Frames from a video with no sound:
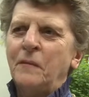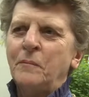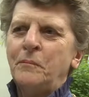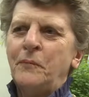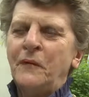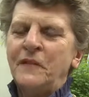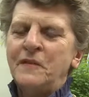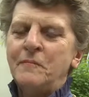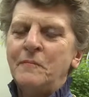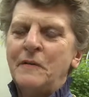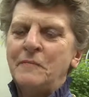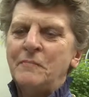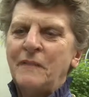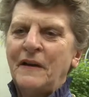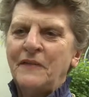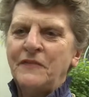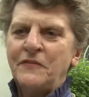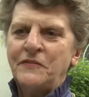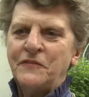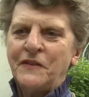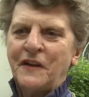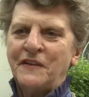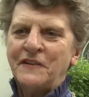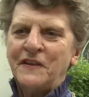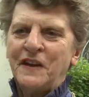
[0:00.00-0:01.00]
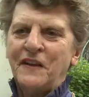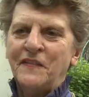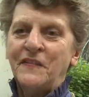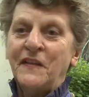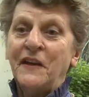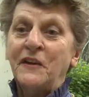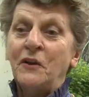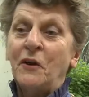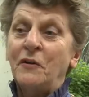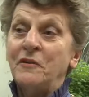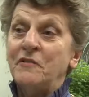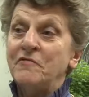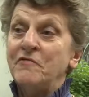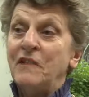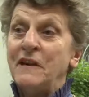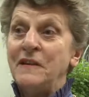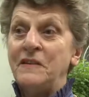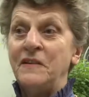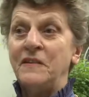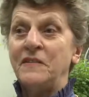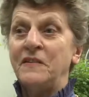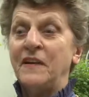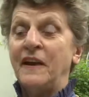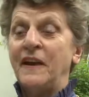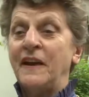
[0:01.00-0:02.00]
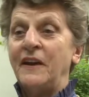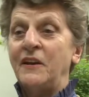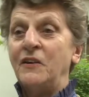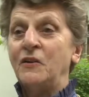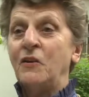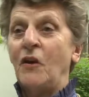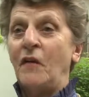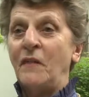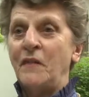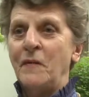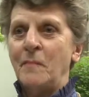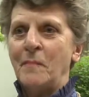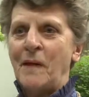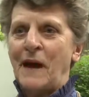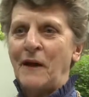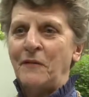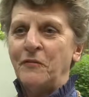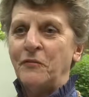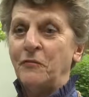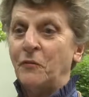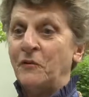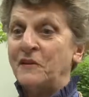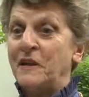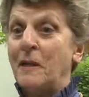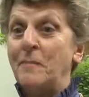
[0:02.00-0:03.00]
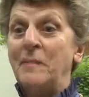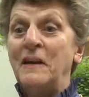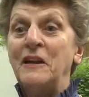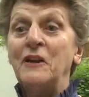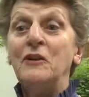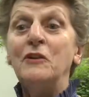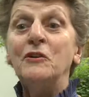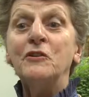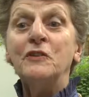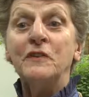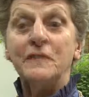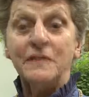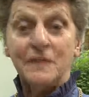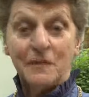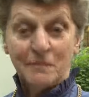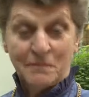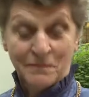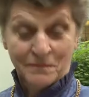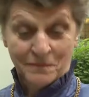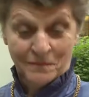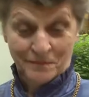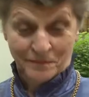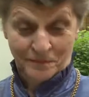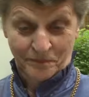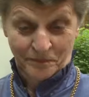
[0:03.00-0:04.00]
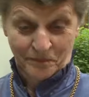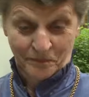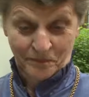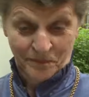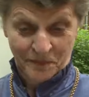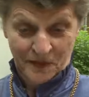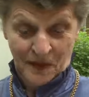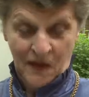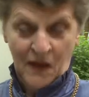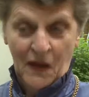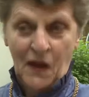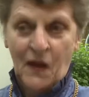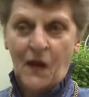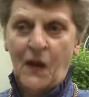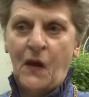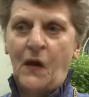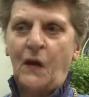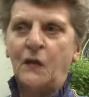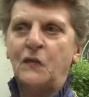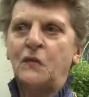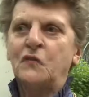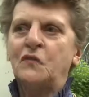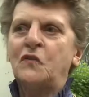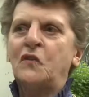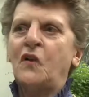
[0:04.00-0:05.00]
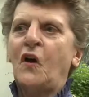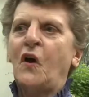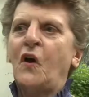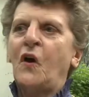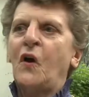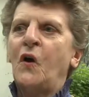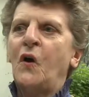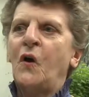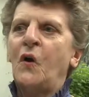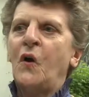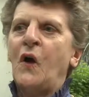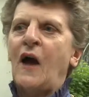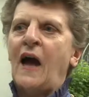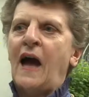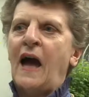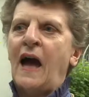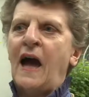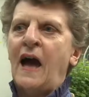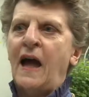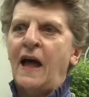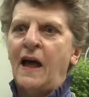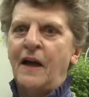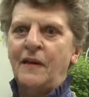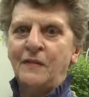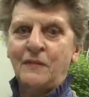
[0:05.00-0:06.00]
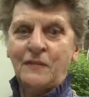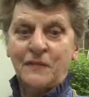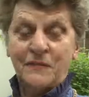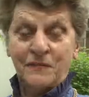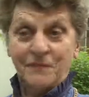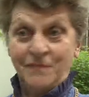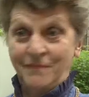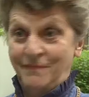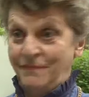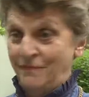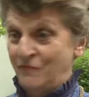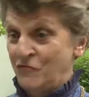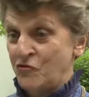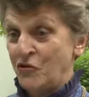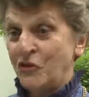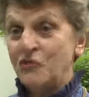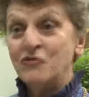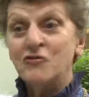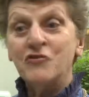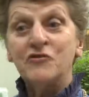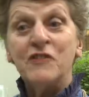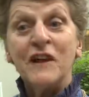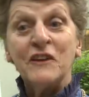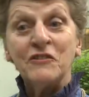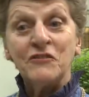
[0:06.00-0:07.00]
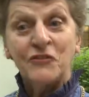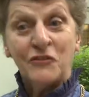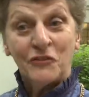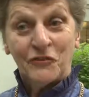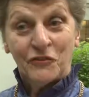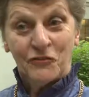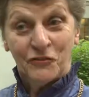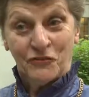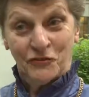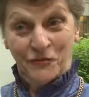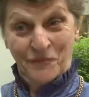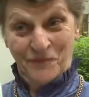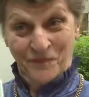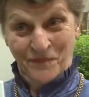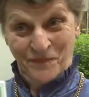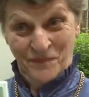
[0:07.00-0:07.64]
put them in my study, and then on a rainy day got them out, thought I'd better look at them. So, uh, treasures.